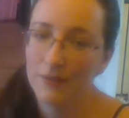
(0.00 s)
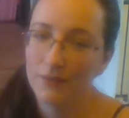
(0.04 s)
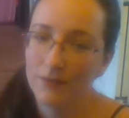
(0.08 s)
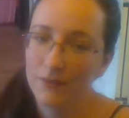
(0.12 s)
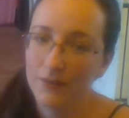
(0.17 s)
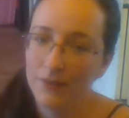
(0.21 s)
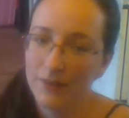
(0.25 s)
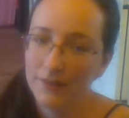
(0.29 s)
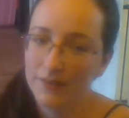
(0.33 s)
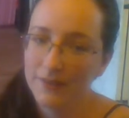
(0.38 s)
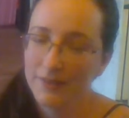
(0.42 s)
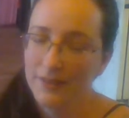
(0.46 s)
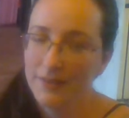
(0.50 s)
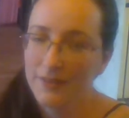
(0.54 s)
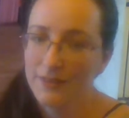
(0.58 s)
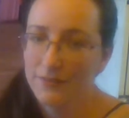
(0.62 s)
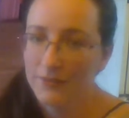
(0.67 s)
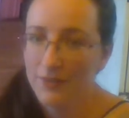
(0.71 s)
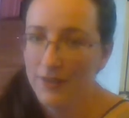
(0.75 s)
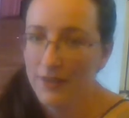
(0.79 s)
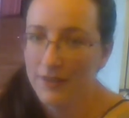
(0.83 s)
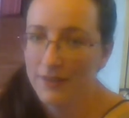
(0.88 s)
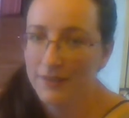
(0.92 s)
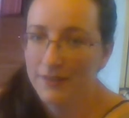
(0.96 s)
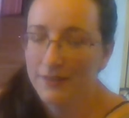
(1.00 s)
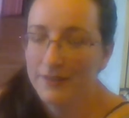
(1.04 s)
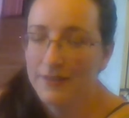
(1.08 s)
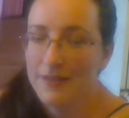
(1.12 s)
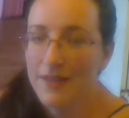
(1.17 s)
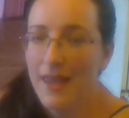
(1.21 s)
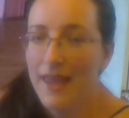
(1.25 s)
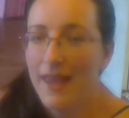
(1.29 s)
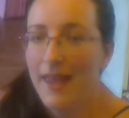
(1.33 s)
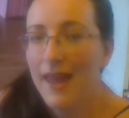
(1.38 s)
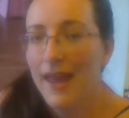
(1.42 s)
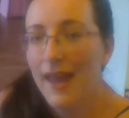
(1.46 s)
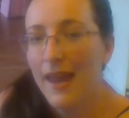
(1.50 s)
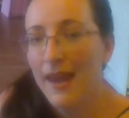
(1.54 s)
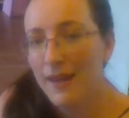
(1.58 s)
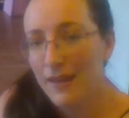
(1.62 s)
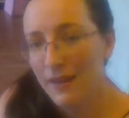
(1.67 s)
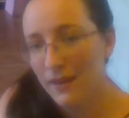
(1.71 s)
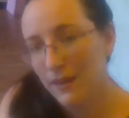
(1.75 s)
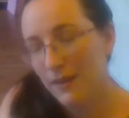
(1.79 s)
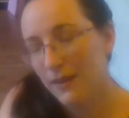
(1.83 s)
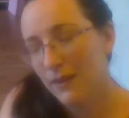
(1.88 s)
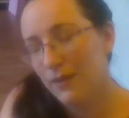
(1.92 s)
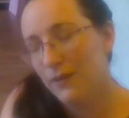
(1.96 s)
first things first,
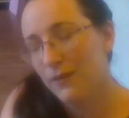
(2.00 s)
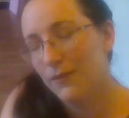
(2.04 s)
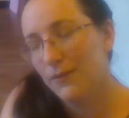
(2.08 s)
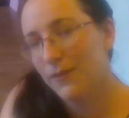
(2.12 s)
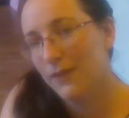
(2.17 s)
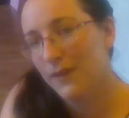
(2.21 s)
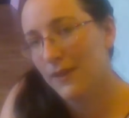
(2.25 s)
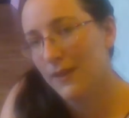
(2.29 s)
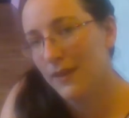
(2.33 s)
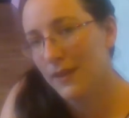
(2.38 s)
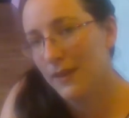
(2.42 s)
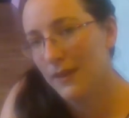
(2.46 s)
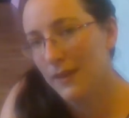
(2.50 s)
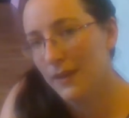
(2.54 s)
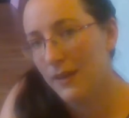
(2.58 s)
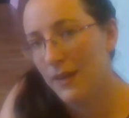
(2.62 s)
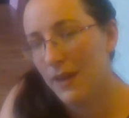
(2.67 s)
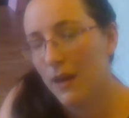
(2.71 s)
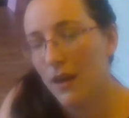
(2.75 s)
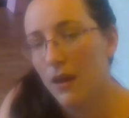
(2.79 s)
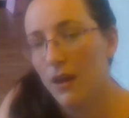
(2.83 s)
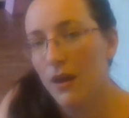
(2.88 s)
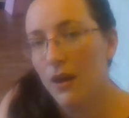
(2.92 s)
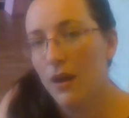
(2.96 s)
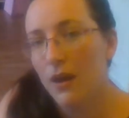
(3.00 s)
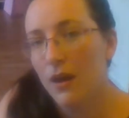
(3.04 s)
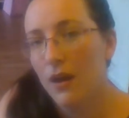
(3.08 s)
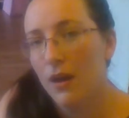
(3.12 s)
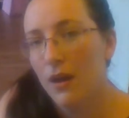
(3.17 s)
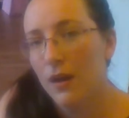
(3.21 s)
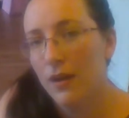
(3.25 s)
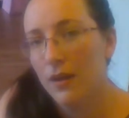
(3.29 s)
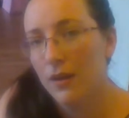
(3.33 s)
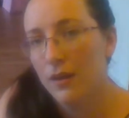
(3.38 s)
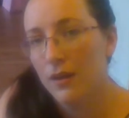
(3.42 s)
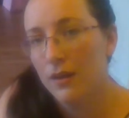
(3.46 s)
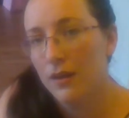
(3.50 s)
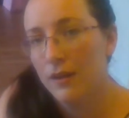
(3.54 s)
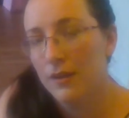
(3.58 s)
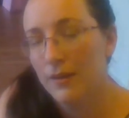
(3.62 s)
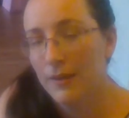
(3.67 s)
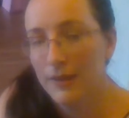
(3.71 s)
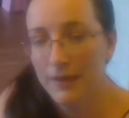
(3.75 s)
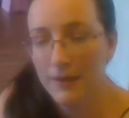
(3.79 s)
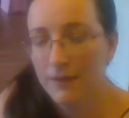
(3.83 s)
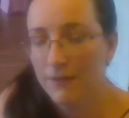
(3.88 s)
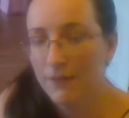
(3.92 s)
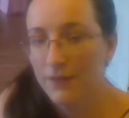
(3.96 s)
any of the
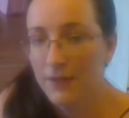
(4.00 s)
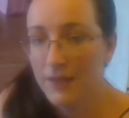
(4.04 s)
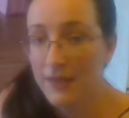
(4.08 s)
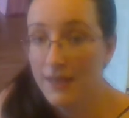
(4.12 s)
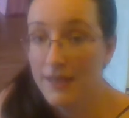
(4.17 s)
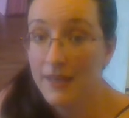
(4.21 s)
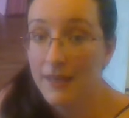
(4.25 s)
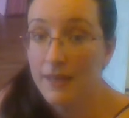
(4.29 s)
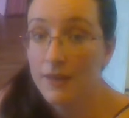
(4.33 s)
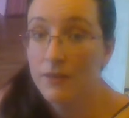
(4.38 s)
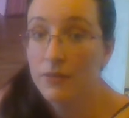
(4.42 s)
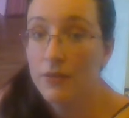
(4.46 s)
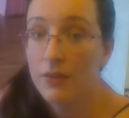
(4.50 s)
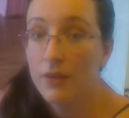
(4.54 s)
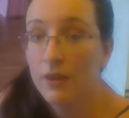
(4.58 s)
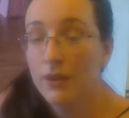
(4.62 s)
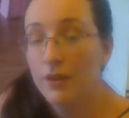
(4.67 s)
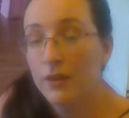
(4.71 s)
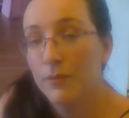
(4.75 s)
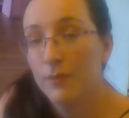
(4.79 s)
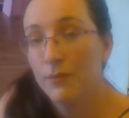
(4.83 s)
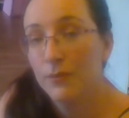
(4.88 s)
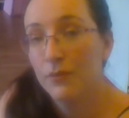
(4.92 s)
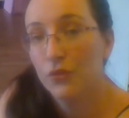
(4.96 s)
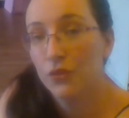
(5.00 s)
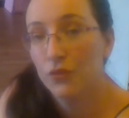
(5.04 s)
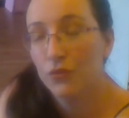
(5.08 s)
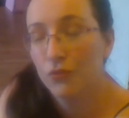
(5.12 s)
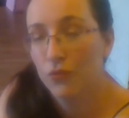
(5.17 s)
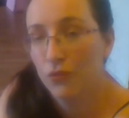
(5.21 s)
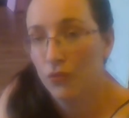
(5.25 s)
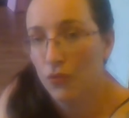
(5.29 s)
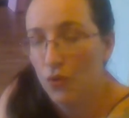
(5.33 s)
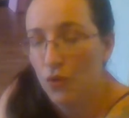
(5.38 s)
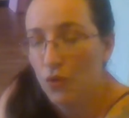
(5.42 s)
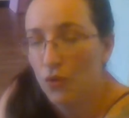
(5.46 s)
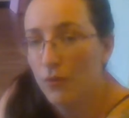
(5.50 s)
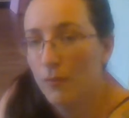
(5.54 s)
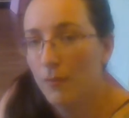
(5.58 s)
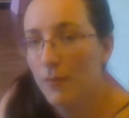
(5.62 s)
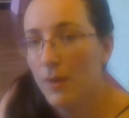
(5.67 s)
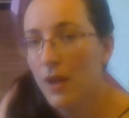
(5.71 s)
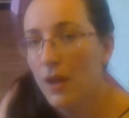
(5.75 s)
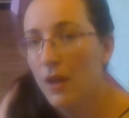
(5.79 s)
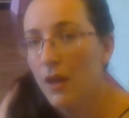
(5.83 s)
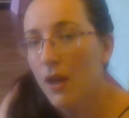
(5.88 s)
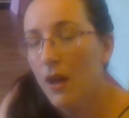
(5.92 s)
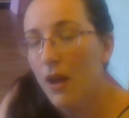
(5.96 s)
kit that comes
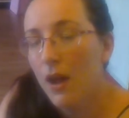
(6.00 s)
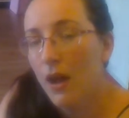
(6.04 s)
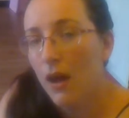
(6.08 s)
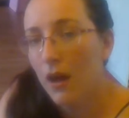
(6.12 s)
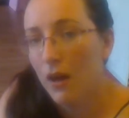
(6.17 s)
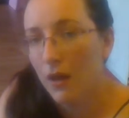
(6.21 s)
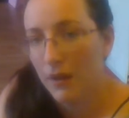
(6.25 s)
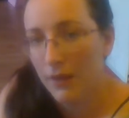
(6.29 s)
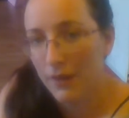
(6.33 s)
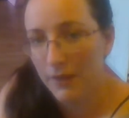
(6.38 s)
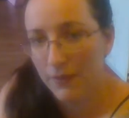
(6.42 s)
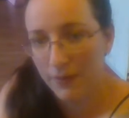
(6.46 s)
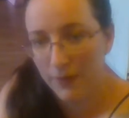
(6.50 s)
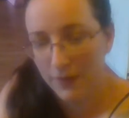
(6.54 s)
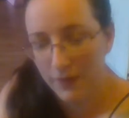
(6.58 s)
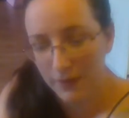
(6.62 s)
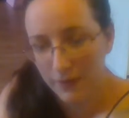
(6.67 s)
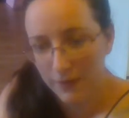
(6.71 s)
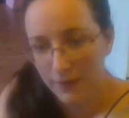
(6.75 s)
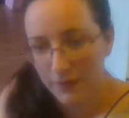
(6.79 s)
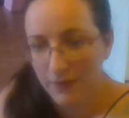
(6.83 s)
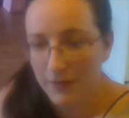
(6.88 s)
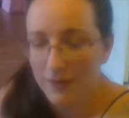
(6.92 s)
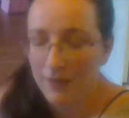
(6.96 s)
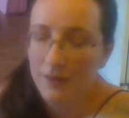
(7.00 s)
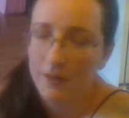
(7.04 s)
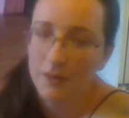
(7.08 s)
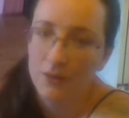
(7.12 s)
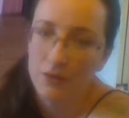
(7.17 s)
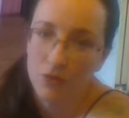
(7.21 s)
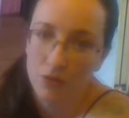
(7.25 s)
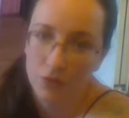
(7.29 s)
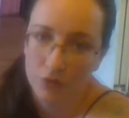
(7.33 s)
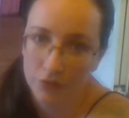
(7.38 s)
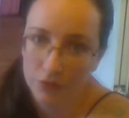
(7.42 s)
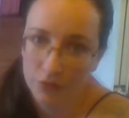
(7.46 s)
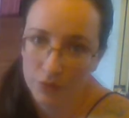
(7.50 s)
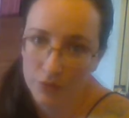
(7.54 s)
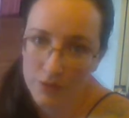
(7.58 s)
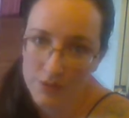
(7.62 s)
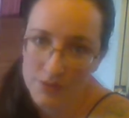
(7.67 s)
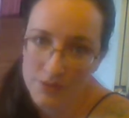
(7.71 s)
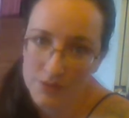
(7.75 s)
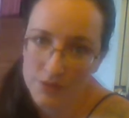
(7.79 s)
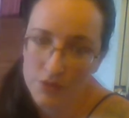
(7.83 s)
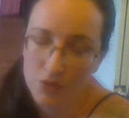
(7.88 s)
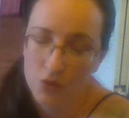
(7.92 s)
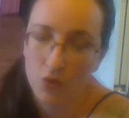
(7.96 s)
from either the
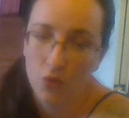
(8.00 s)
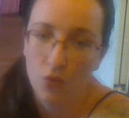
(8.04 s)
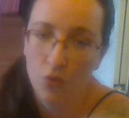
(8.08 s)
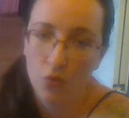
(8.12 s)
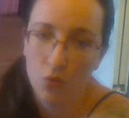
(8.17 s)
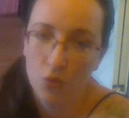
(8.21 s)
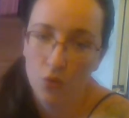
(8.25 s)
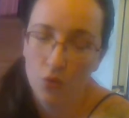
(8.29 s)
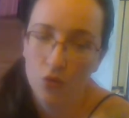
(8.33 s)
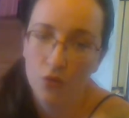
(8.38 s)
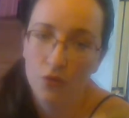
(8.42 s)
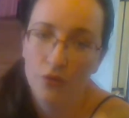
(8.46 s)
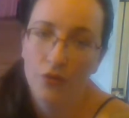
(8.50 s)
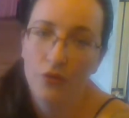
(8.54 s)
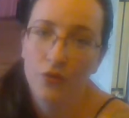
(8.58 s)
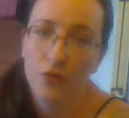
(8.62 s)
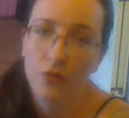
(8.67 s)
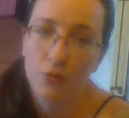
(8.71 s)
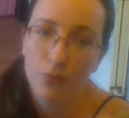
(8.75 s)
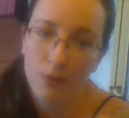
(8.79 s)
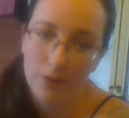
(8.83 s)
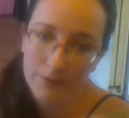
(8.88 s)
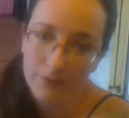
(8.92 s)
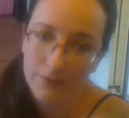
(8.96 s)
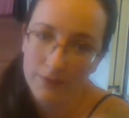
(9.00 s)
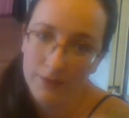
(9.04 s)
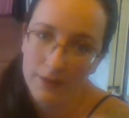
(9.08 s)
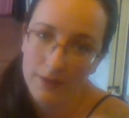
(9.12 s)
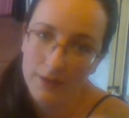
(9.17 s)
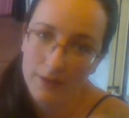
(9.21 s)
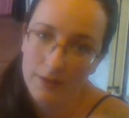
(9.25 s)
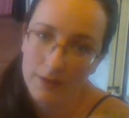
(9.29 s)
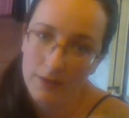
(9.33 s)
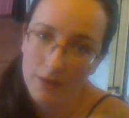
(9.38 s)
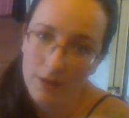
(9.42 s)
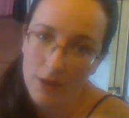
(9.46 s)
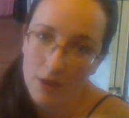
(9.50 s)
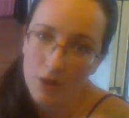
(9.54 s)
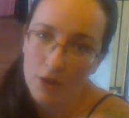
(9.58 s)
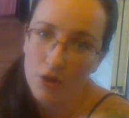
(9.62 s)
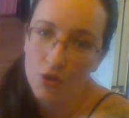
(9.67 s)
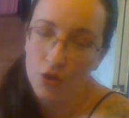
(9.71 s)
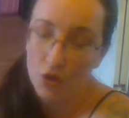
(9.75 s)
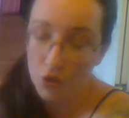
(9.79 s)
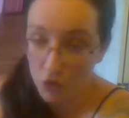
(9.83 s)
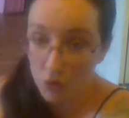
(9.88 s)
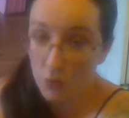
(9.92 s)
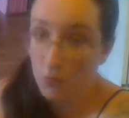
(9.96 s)
Nosceros or the Griffin,
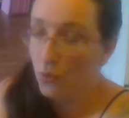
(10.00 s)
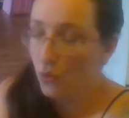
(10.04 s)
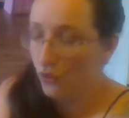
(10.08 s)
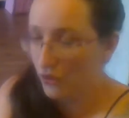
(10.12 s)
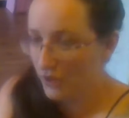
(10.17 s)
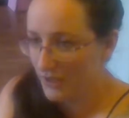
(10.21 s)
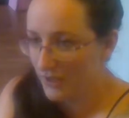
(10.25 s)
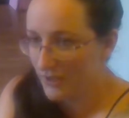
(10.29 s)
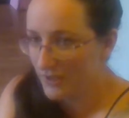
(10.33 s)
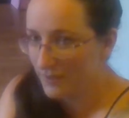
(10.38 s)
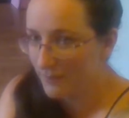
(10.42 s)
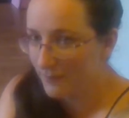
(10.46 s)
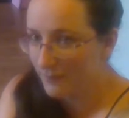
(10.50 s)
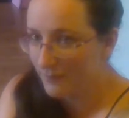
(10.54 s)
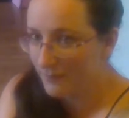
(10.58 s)
you want it.